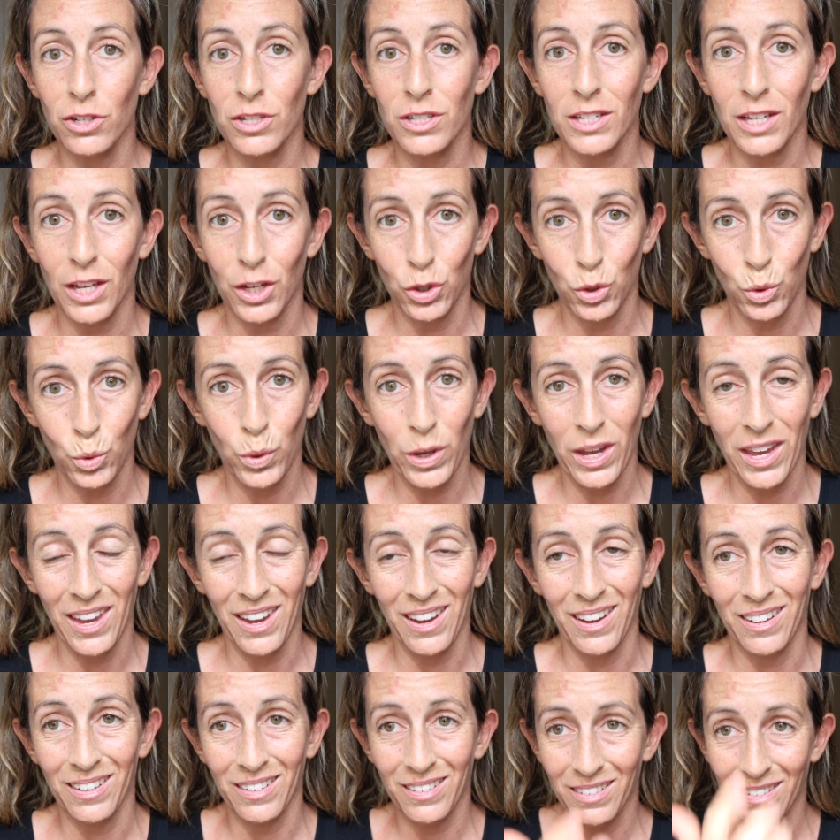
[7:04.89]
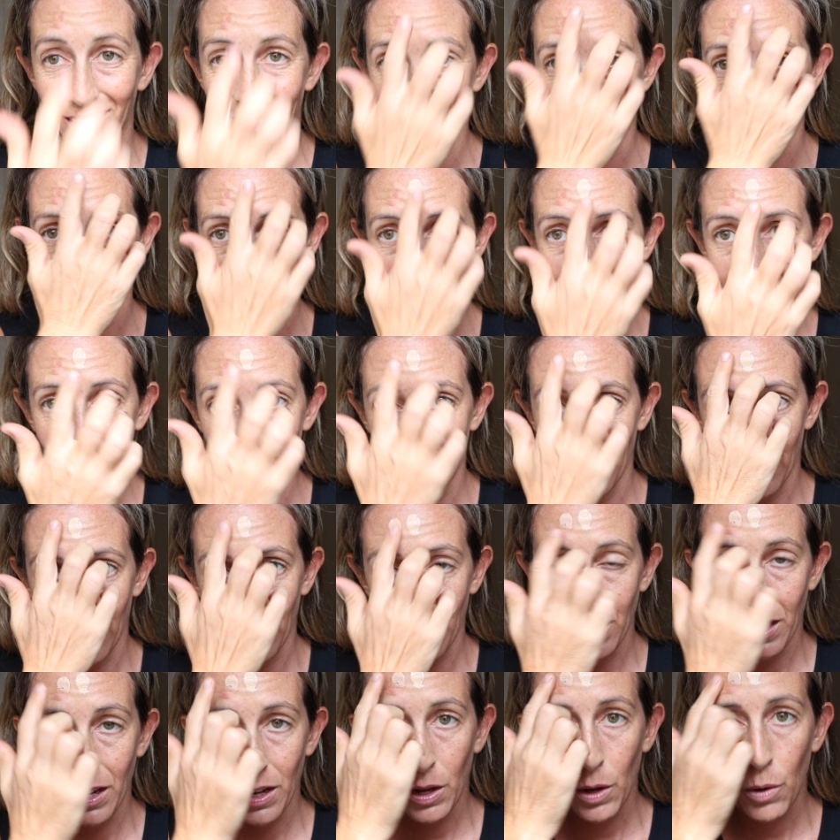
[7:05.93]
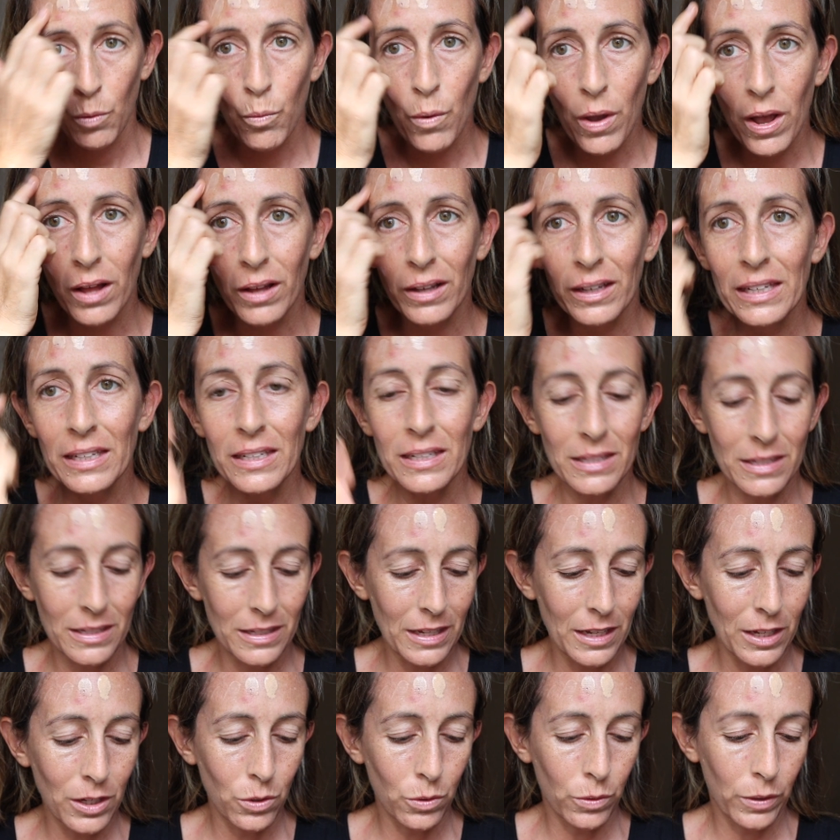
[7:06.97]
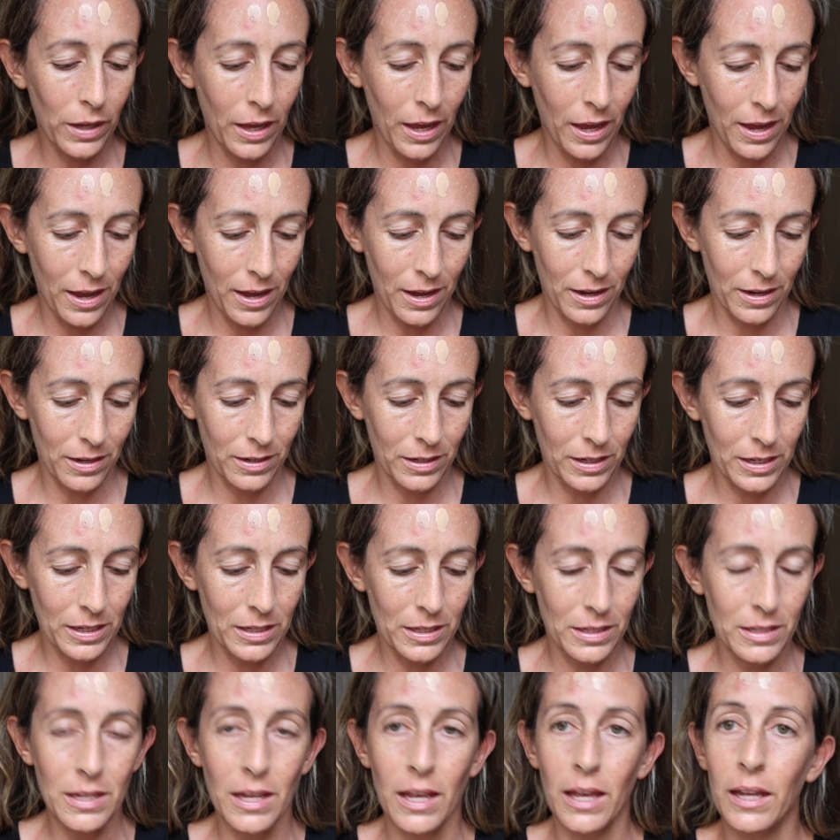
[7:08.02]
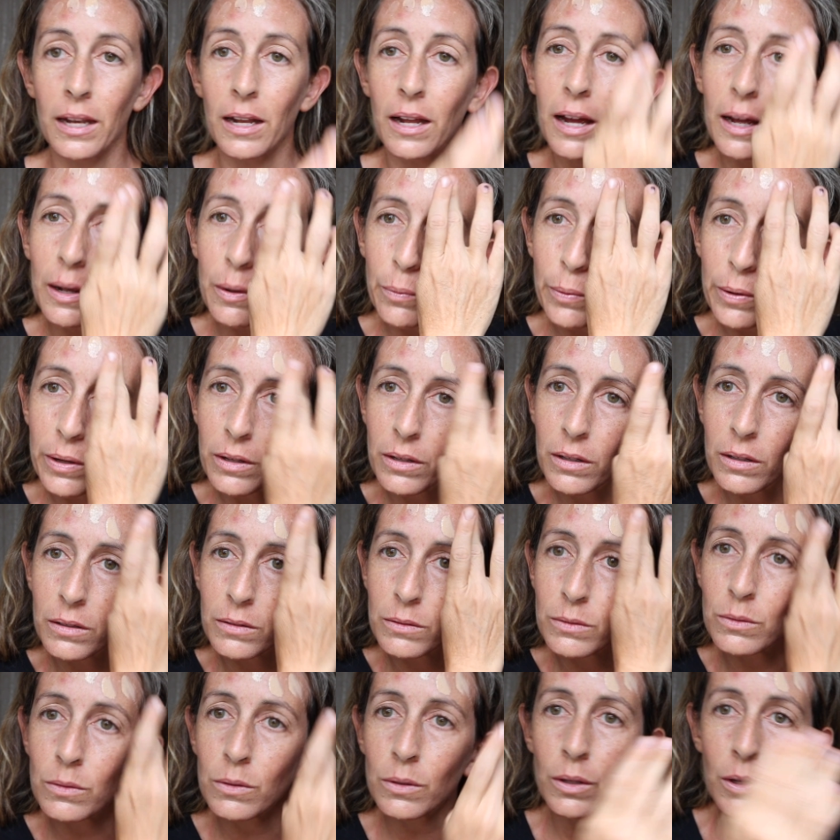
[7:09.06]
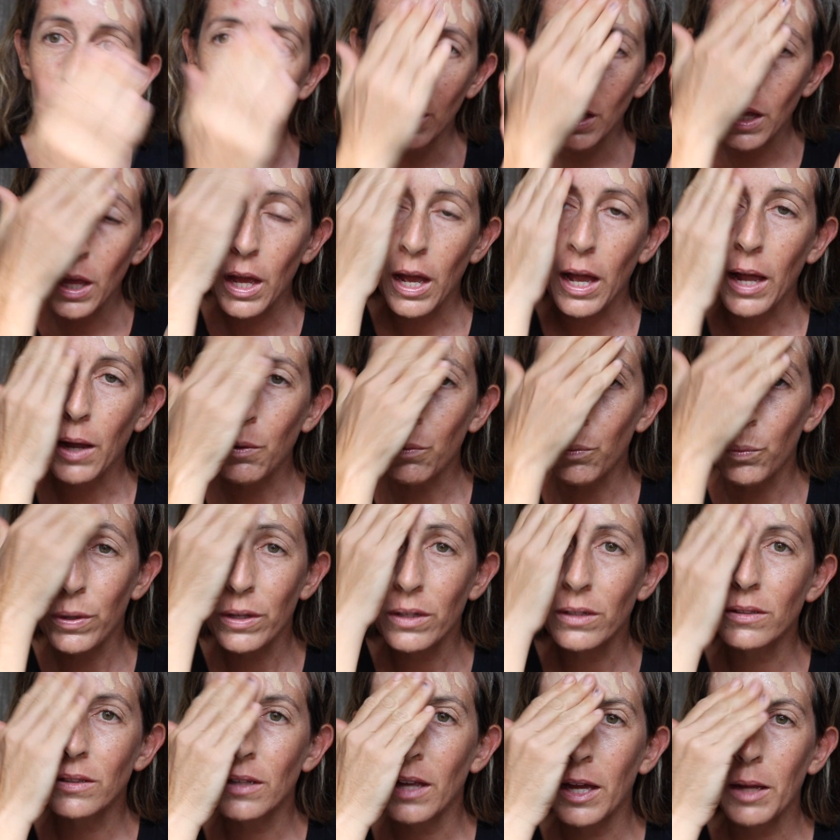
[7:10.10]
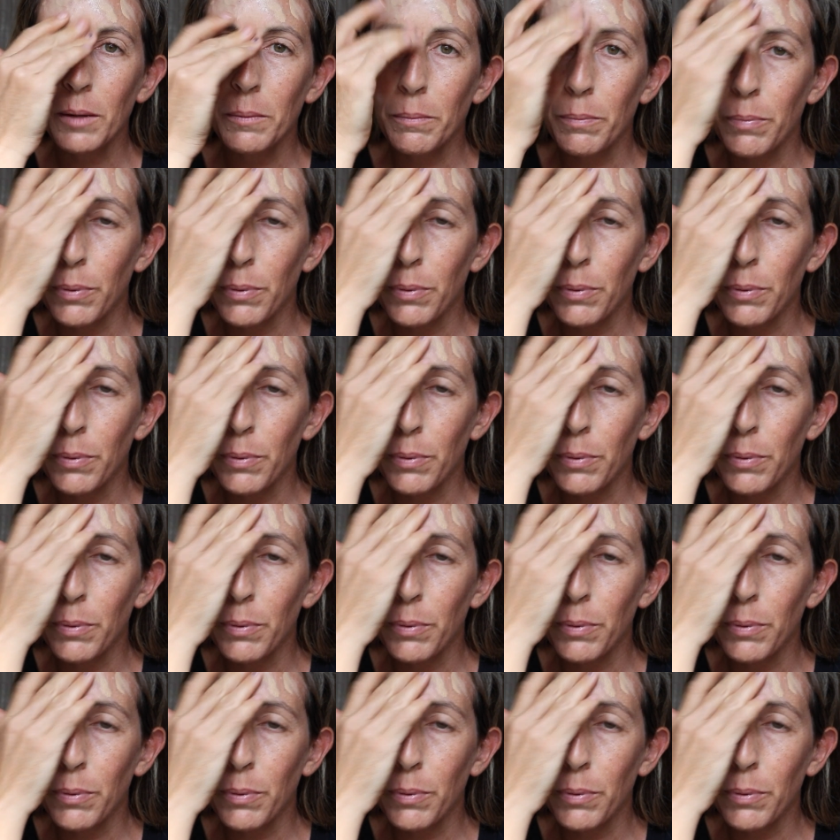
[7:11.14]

said you can. Well, he didn't say you can. He said, I will not